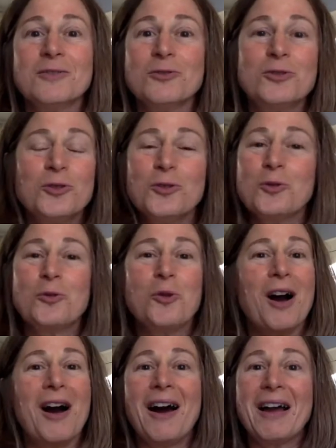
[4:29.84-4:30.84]

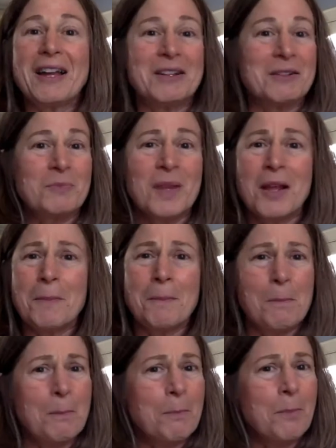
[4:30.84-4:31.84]
Do I
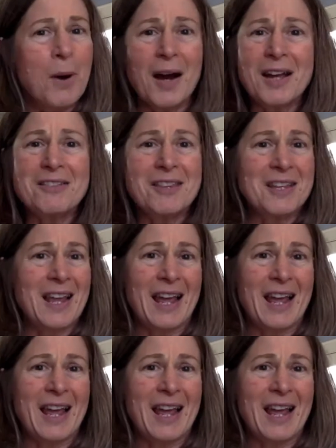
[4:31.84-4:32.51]
buy the